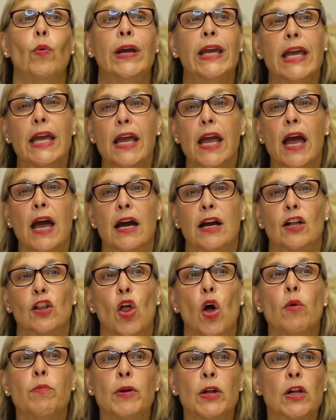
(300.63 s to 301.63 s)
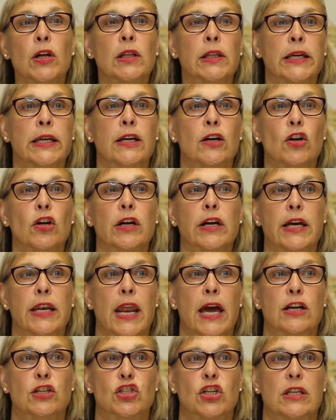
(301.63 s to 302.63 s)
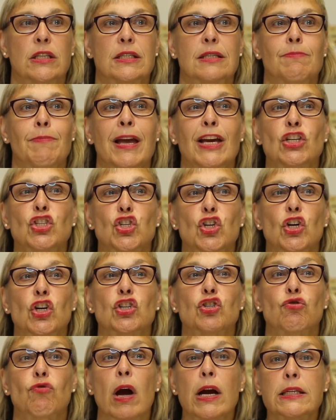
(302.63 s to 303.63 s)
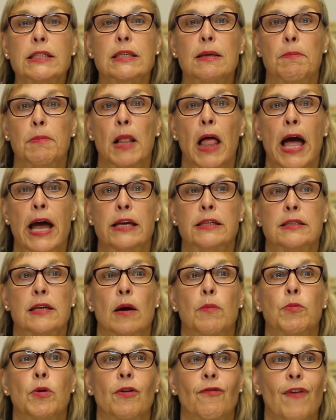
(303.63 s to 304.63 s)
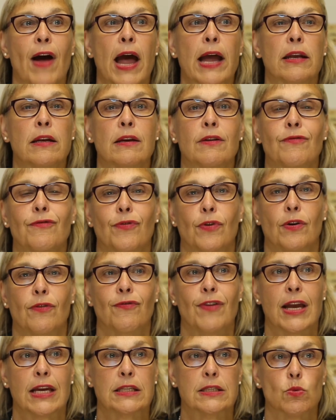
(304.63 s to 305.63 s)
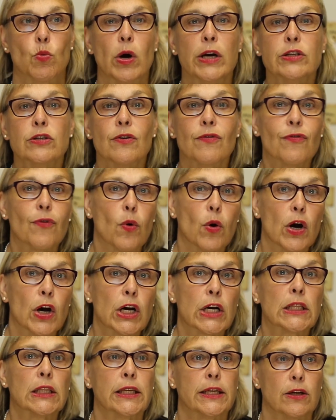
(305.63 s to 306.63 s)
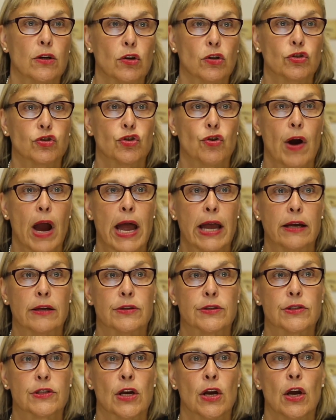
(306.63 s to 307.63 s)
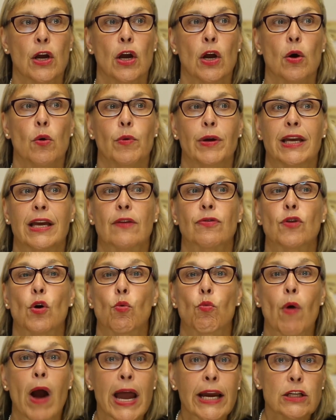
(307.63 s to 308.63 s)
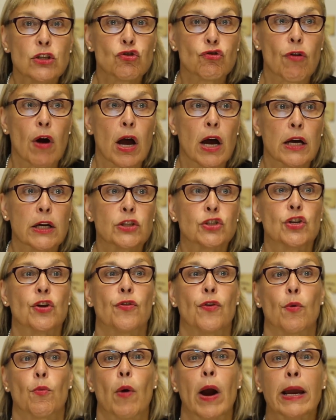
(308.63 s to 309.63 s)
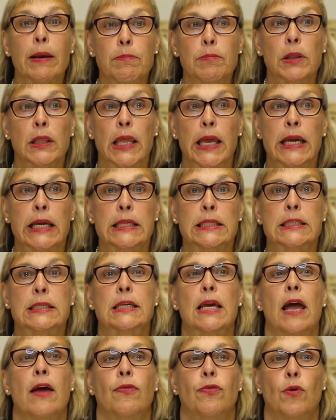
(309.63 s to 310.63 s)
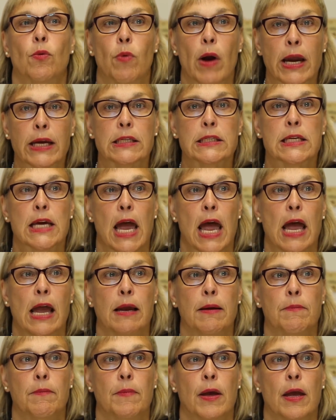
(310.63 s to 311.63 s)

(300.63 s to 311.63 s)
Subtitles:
We at Global Clinical Connections make sure drug supplies are provided for phase 1 to 4 clinical trials. We get the right drug to the right place at the right time.